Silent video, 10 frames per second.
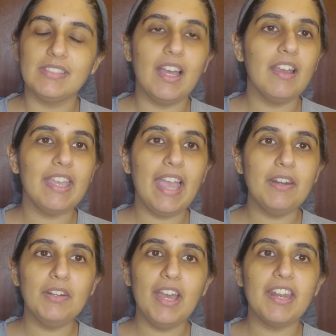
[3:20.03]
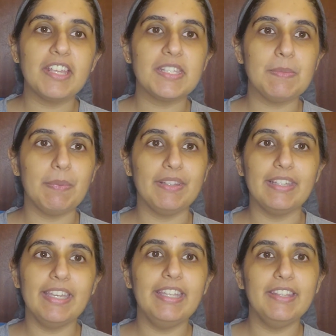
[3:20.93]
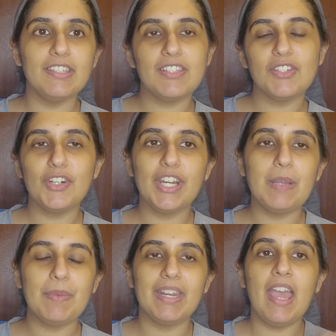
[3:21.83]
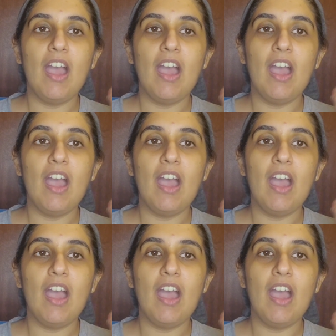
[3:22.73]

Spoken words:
Okay, I don't know how to explain the story, but